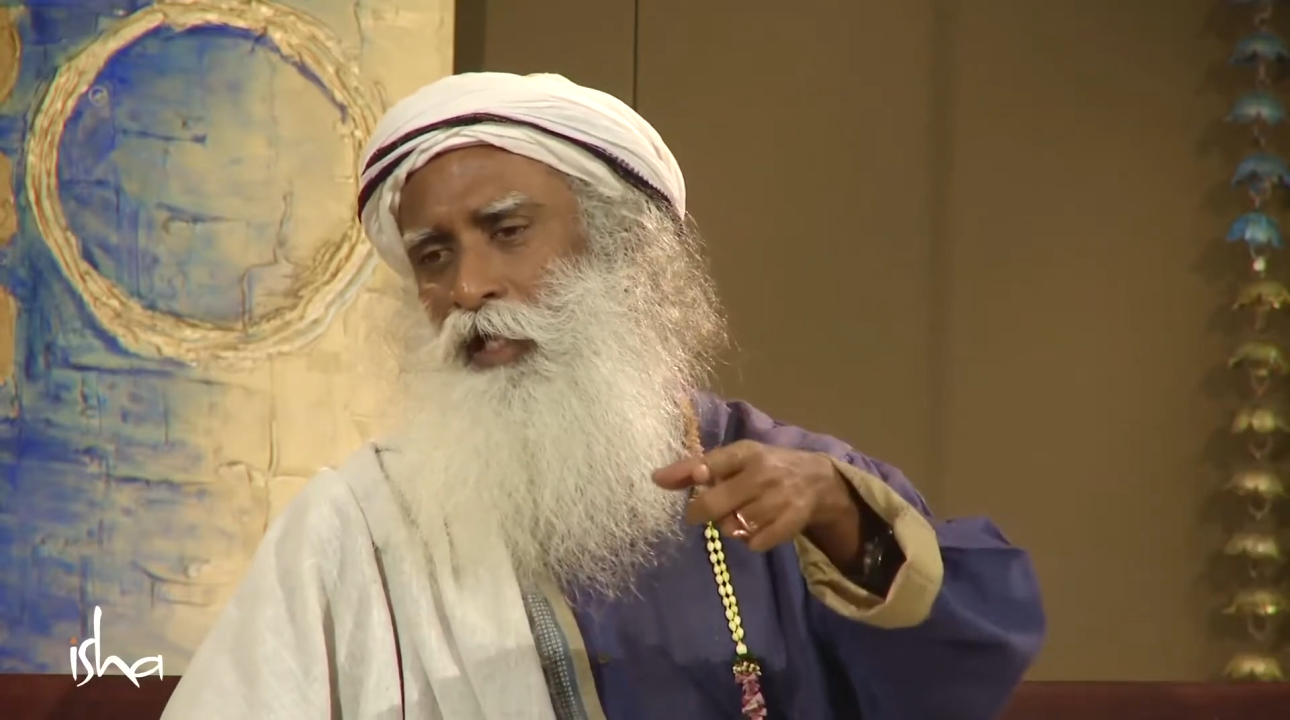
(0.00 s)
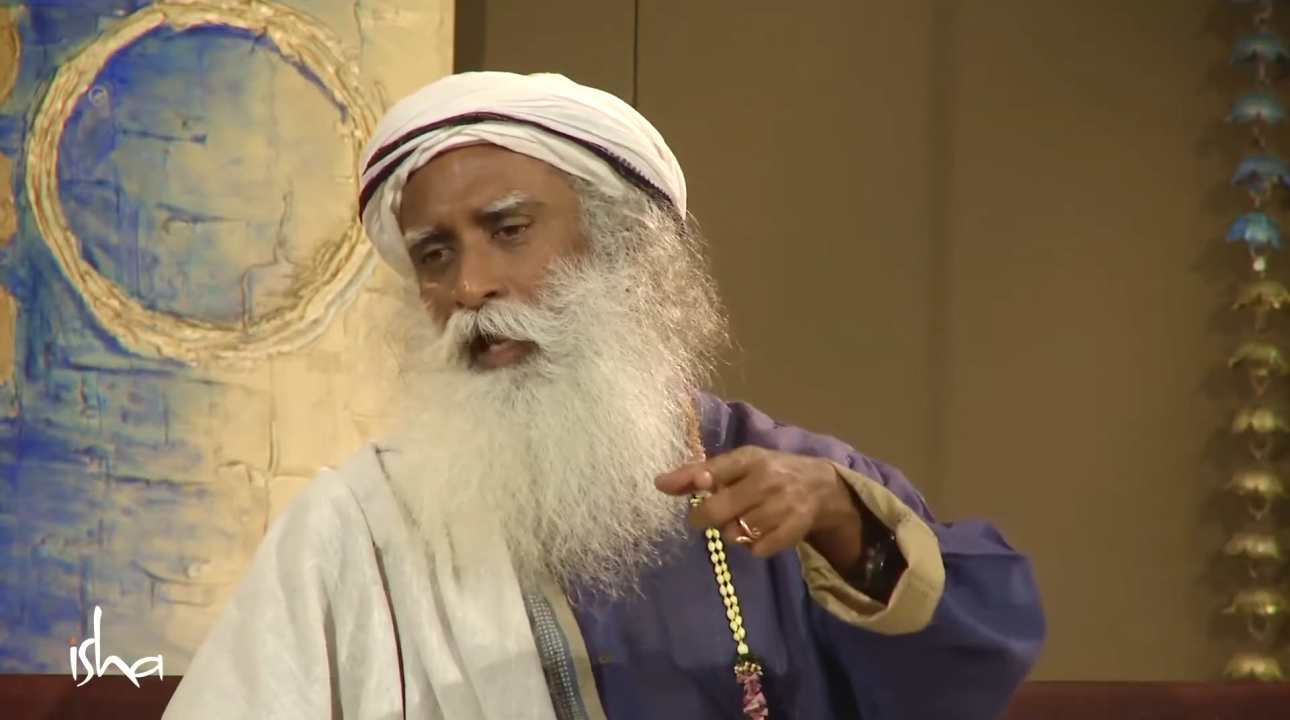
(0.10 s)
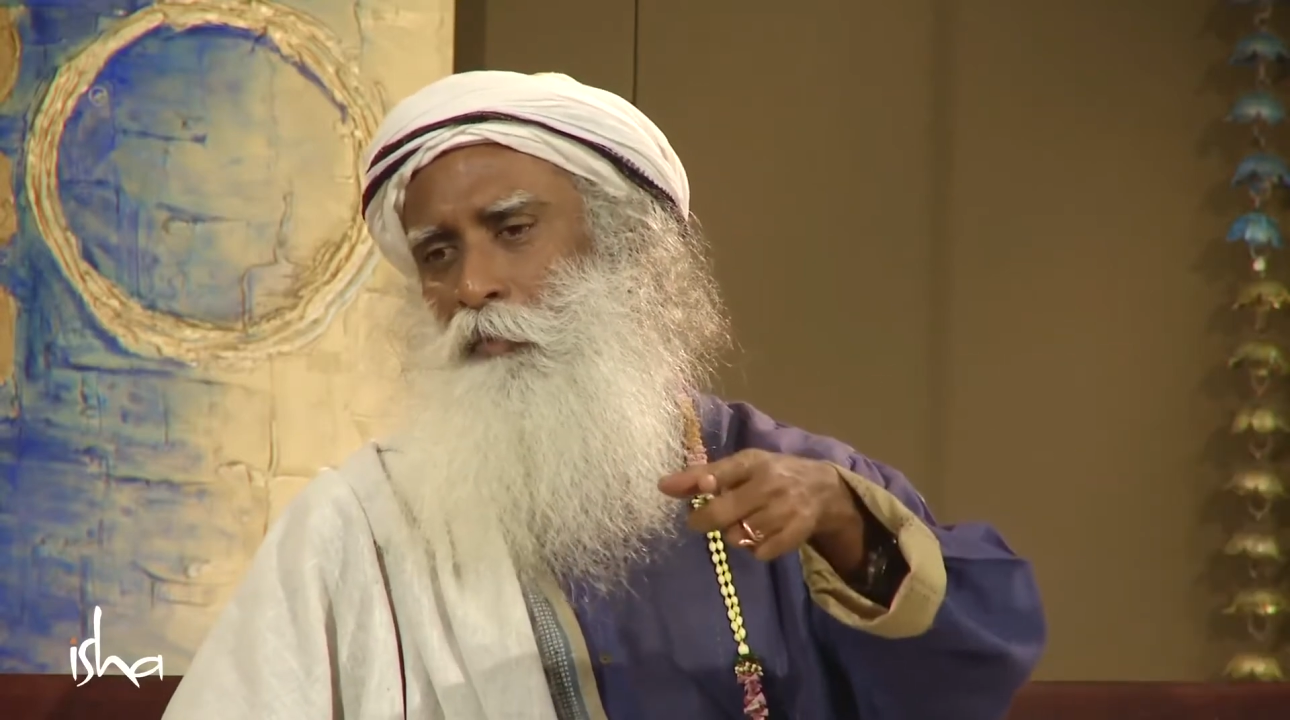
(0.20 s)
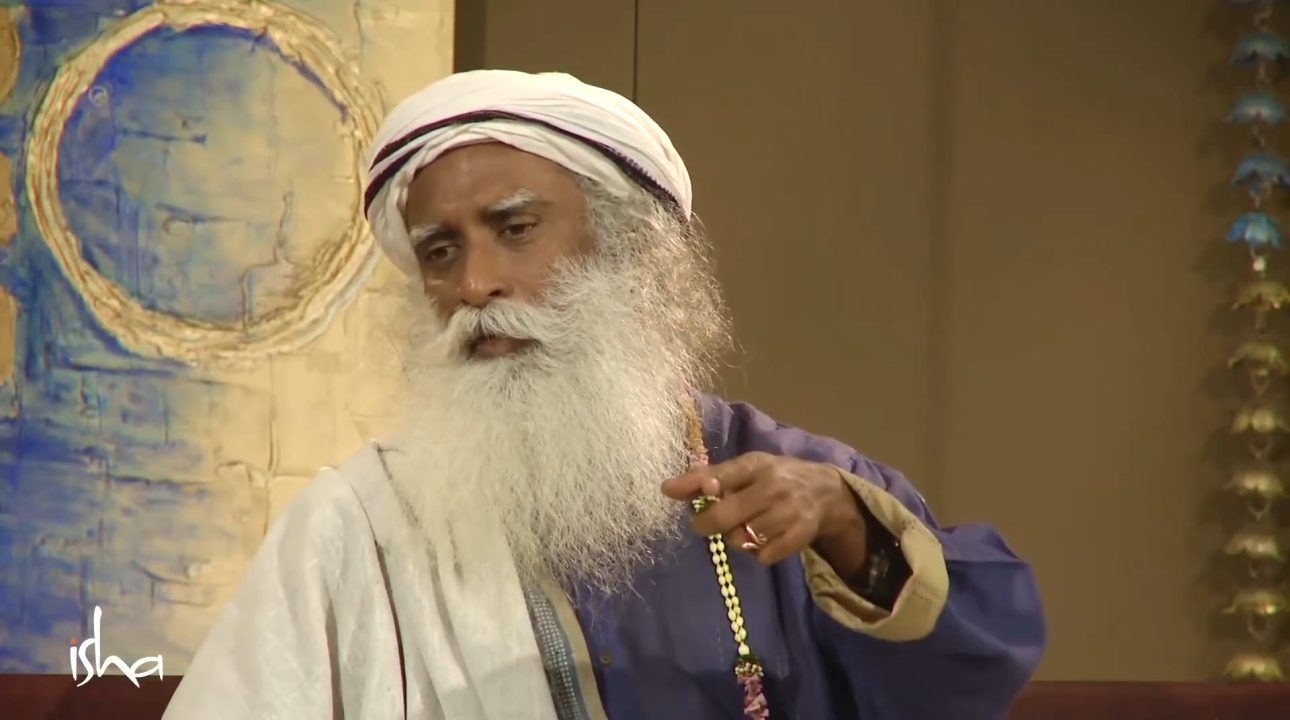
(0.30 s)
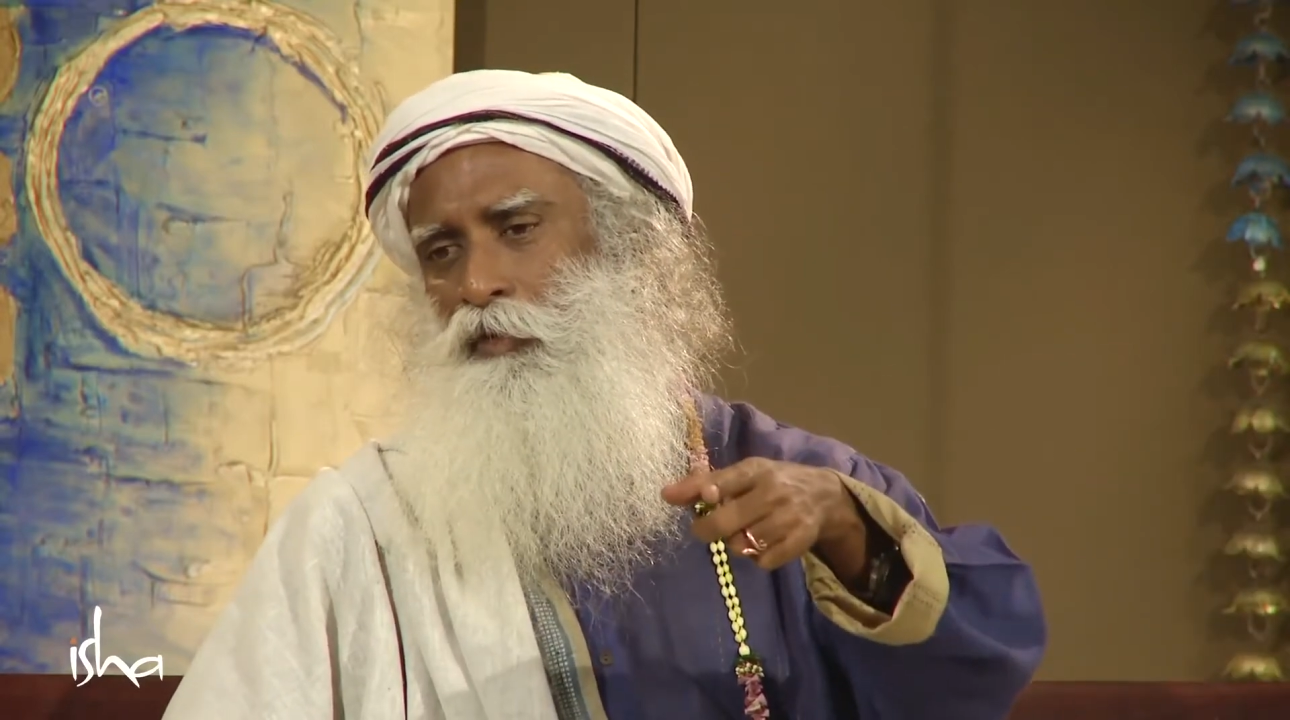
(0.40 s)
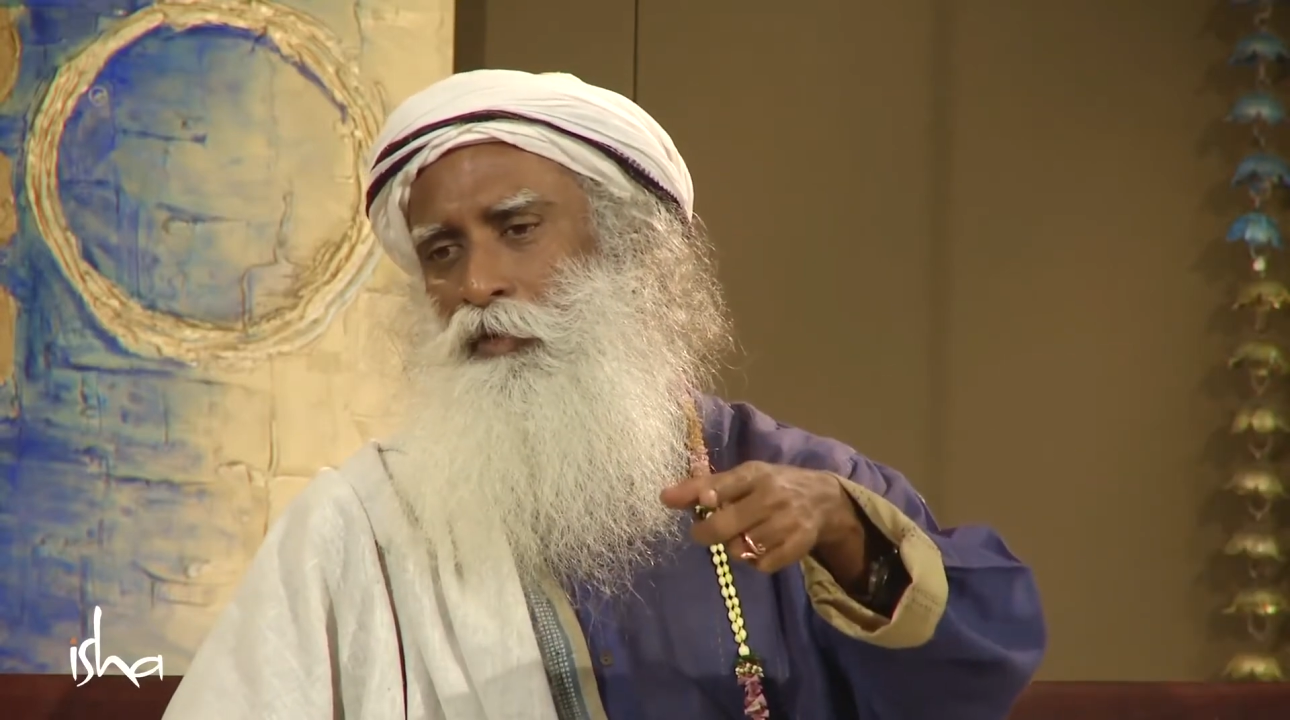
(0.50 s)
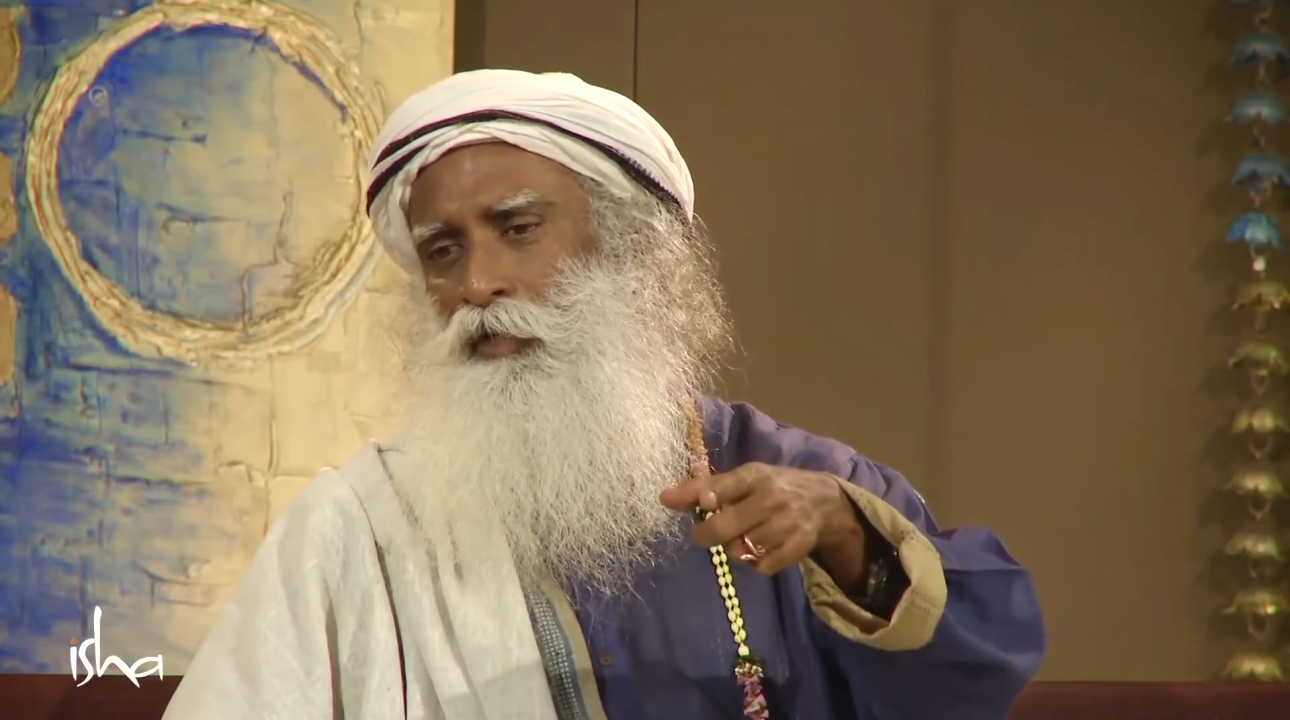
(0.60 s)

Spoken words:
happened